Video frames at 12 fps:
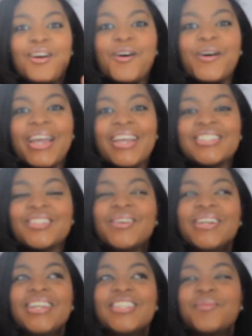Okay,
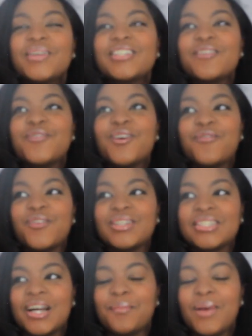so especially if you're a
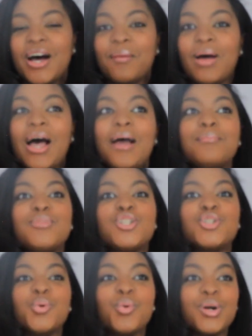first time mom, I'm
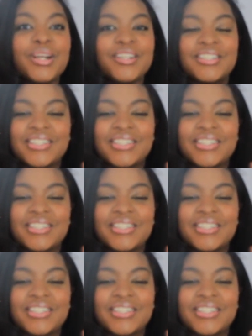sure you're